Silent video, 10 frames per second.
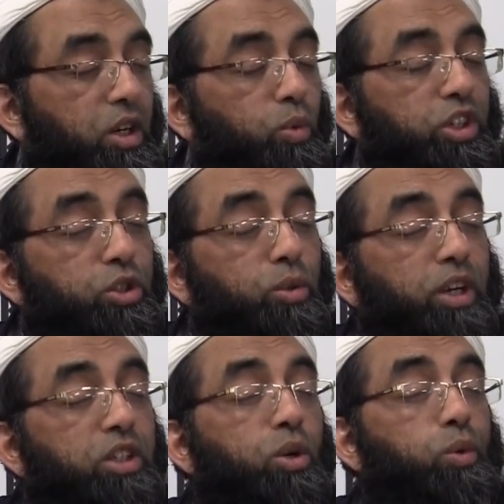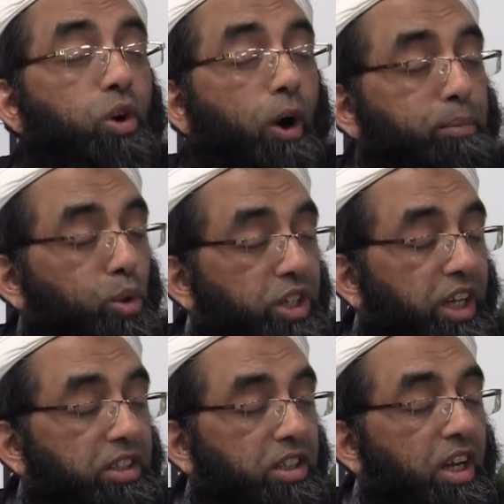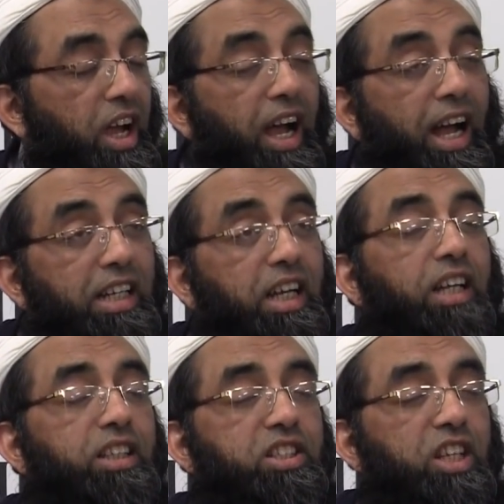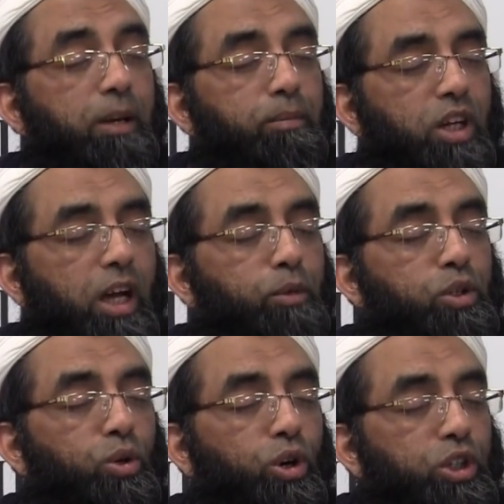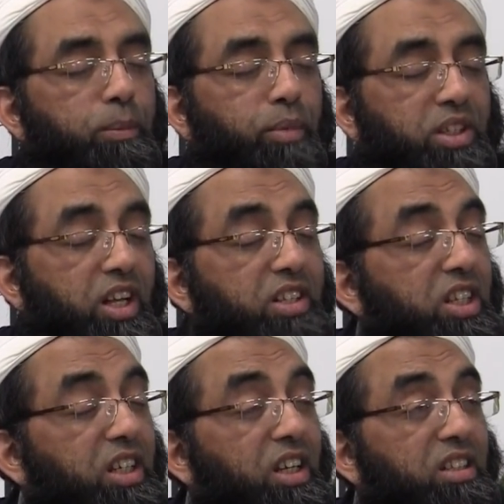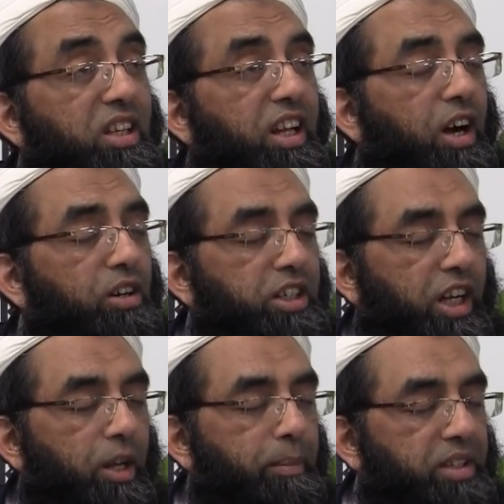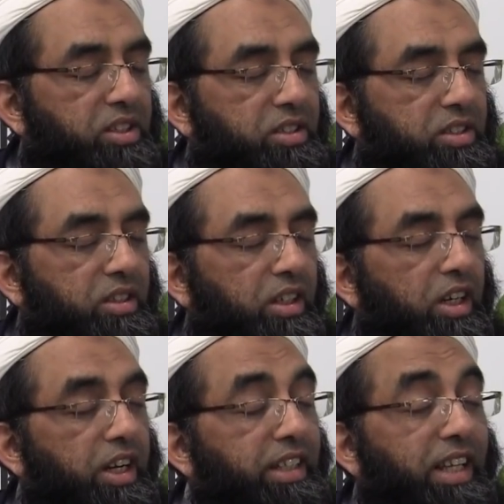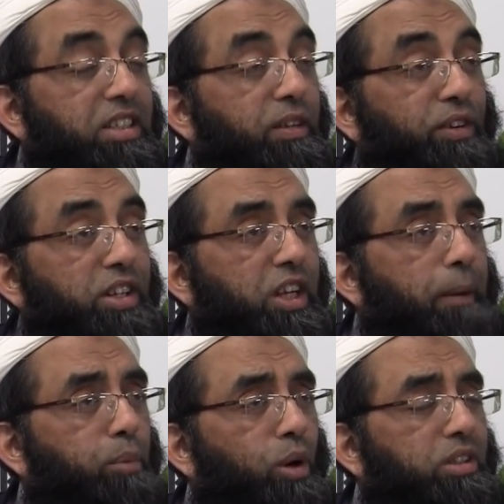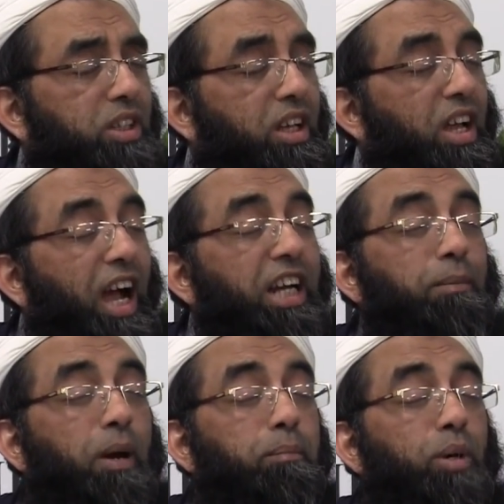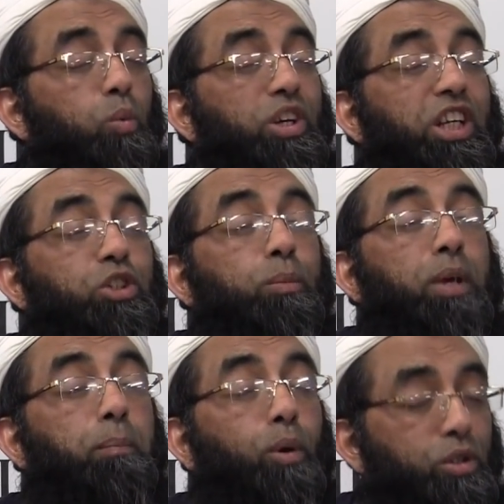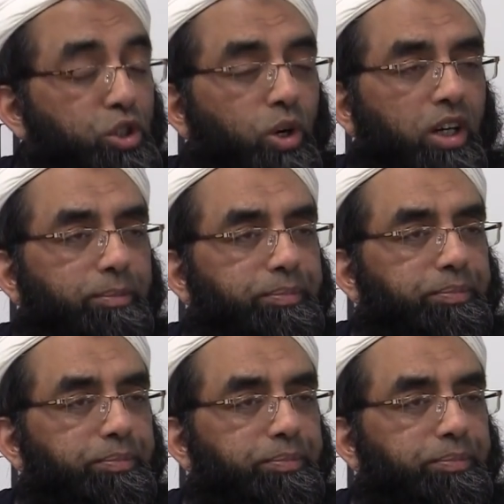We need to make sure we are up to date. And at the same time, we don't miss a single salah on a daily basis. That's the first important thing. And remember, we need to be punctual.